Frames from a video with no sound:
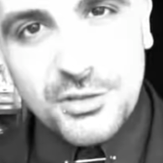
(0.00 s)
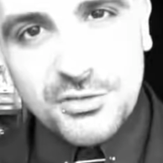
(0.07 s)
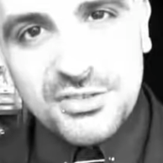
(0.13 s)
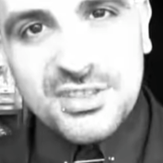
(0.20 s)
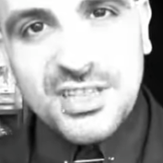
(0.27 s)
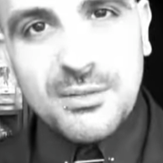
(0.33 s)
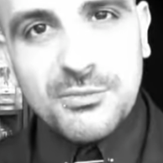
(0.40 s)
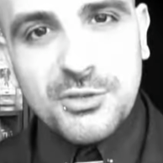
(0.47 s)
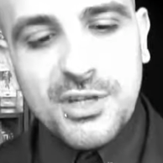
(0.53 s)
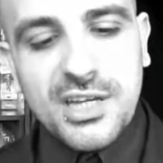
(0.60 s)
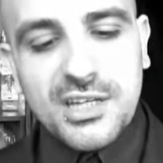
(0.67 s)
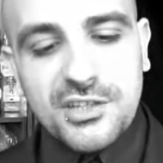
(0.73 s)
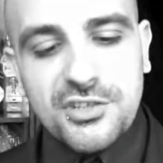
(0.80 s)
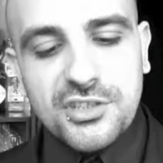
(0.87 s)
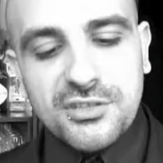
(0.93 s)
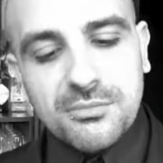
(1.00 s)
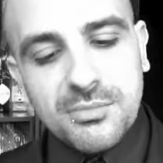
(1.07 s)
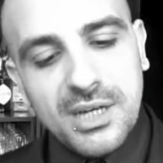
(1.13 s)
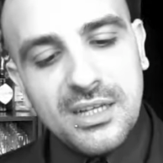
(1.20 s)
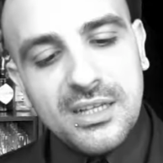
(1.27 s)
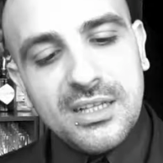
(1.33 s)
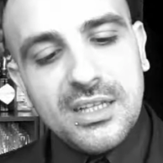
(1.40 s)
use some to garnish it.
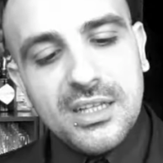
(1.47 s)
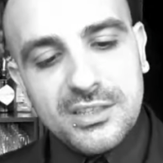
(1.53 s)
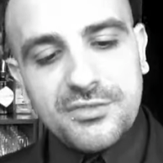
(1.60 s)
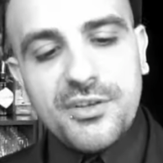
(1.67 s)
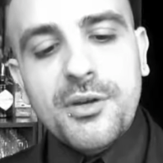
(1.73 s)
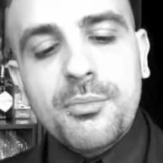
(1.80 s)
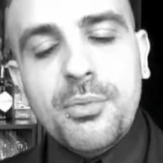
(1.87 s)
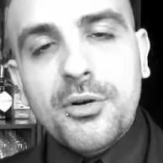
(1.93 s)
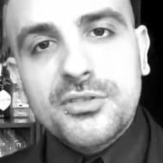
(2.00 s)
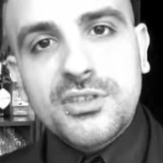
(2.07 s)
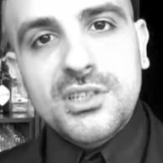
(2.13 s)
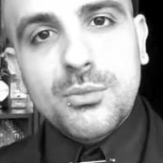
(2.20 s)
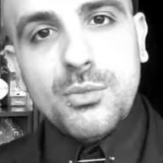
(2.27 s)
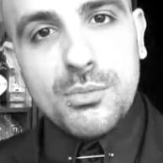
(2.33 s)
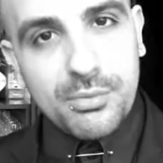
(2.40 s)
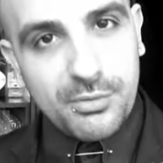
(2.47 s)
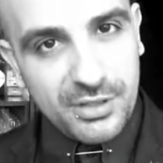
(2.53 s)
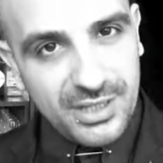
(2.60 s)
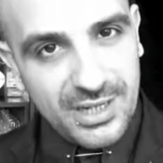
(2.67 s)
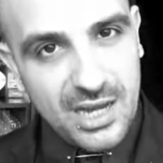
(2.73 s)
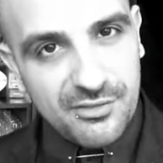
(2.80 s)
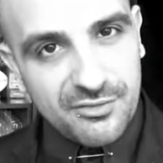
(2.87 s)
But it's very important that we put
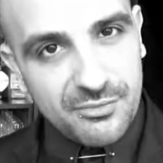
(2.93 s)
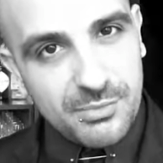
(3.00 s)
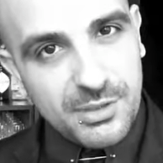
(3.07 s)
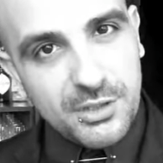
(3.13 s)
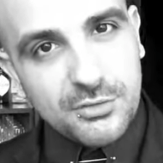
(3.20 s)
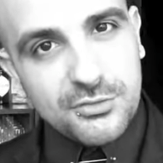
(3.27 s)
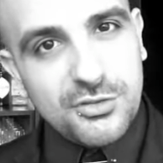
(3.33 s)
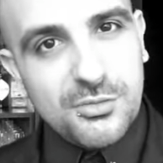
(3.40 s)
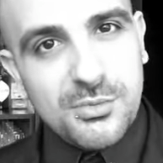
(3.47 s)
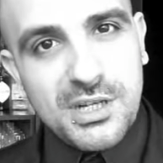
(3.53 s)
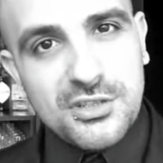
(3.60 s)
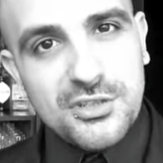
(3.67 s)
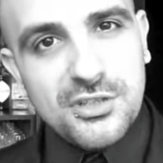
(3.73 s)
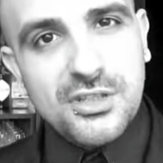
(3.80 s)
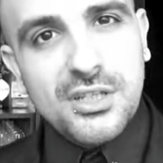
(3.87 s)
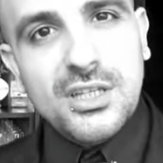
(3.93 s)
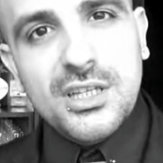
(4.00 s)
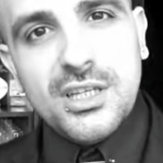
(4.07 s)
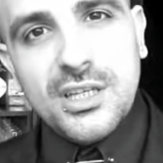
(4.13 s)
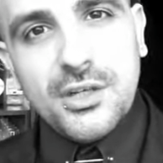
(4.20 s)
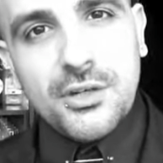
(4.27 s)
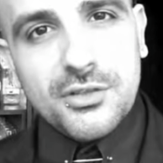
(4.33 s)
enough, but not too much,
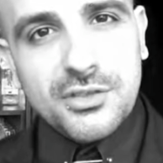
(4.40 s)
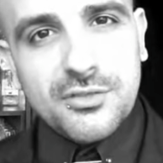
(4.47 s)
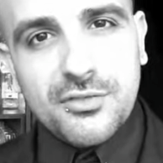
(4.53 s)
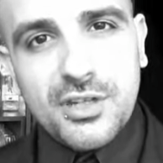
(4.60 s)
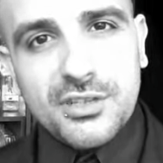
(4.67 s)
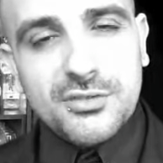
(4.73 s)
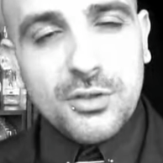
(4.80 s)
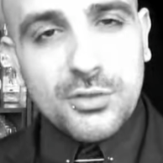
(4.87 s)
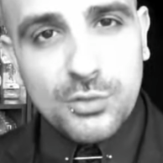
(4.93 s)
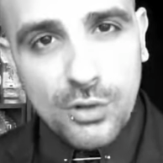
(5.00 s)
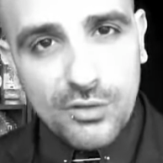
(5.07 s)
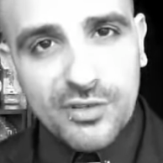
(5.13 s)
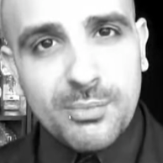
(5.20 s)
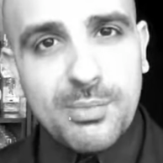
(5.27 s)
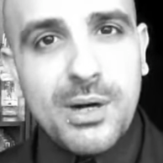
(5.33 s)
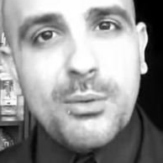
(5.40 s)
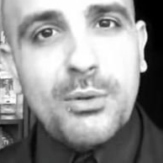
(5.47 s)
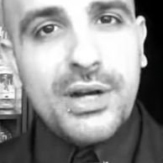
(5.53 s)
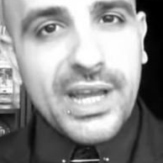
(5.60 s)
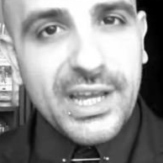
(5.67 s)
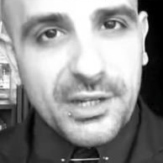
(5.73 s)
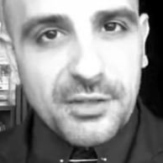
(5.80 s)
in order for us not to
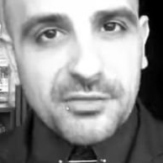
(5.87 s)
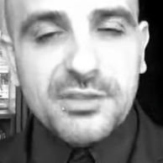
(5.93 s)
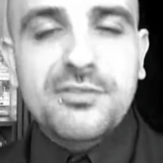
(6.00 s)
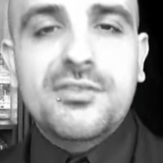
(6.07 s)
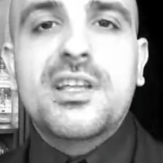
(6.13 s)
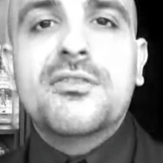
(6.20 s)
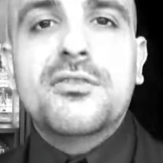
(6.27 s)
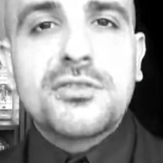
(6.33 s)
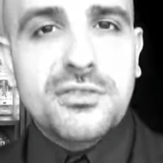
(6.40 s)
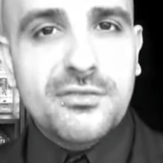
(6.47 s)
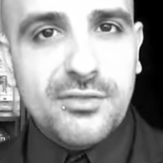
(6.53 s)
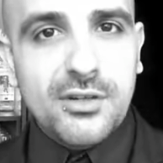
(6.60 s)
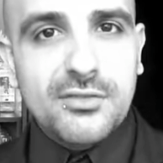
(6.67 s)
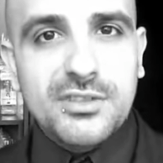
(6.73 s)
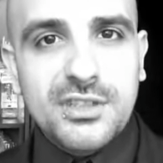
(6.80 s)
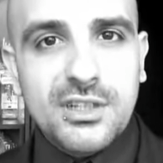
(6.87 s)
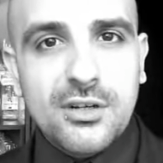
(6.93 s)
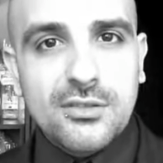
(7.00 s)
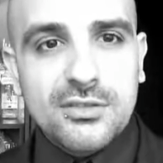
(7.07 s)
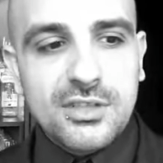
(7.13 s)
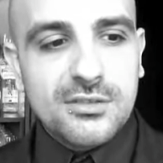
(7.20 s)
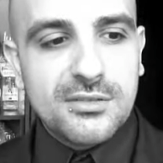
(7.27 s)
overpower any of the flavors involved in the
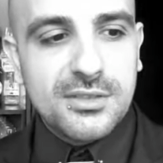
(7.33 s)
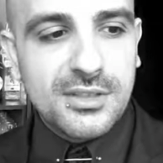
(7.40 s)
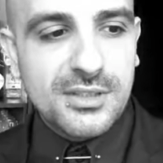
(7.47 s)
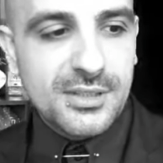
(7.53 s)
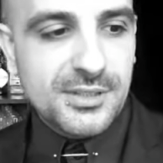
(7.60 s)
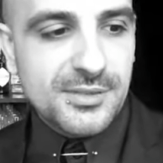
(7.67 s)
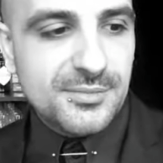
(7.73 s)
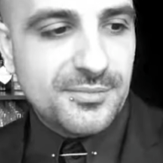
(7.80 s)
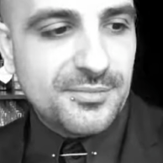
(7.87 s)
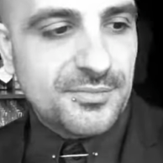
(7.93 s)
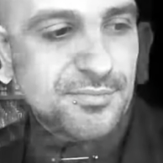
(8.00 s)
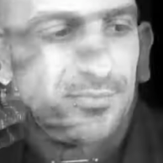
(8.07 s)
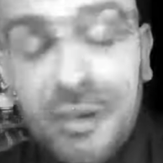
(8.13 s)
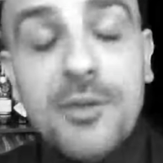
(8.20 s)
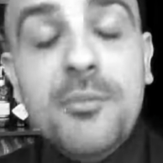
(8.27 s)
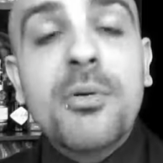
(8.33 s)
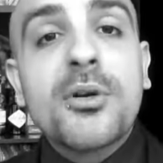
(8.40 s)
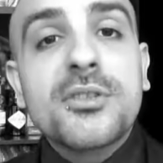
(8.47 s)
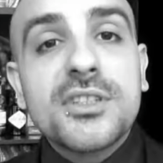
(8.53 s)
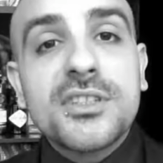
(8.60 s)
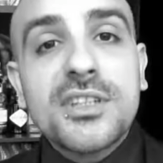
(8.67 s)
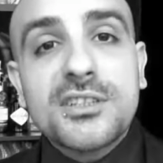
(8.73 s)
cocktail. Very
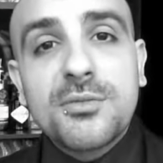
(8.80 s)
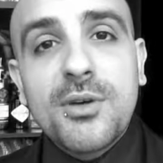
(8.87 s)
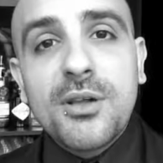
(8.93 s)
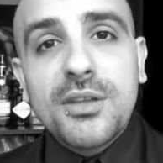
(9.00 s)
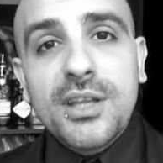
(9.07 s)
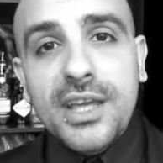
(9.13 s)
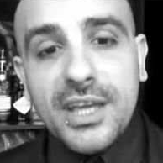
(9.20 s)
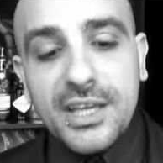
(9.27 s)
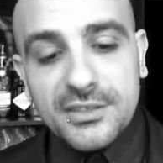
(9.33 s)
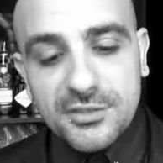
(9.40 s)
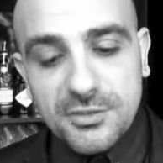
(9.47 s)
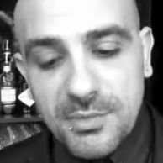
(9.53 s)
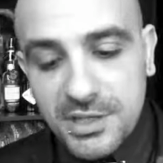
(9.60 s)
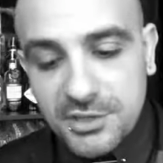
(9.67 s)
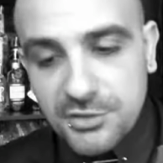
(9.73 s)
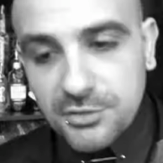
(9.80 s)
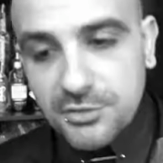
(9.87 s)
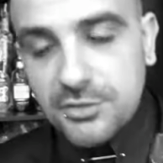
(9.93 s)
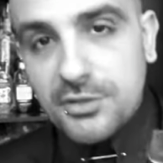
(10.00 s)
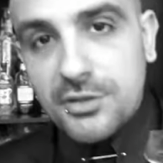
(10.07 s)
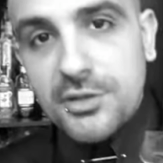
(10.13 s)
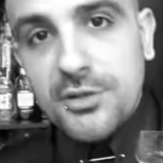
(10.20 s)
important as well is to make
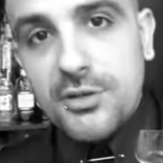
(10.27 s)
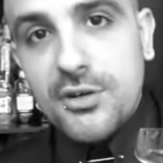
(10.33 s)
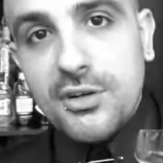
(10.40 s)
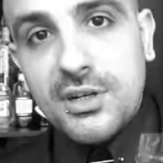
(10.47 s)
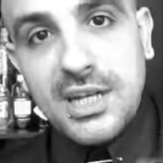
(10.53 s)
sure your